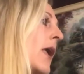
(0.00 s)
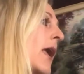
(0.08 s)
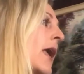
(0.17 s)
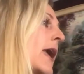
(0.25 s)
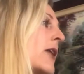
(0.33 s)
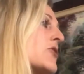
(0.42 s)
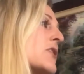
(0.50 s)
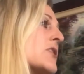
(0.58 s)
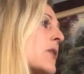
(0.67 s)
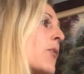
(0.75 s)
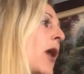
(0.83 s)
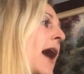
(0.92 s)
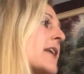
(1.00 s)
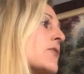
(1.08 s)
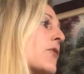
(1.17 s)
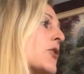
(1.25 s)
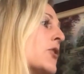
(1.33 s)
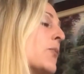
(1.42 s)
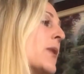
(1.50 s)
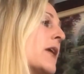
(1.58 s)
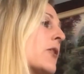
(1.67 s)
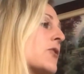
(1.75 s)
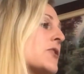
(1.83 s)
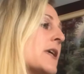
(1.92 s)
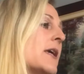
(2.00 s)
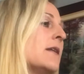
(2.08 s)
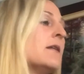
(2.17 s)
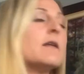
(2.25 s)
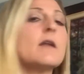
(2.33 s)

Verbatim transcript: Here's a surprise for you, Pinkerton.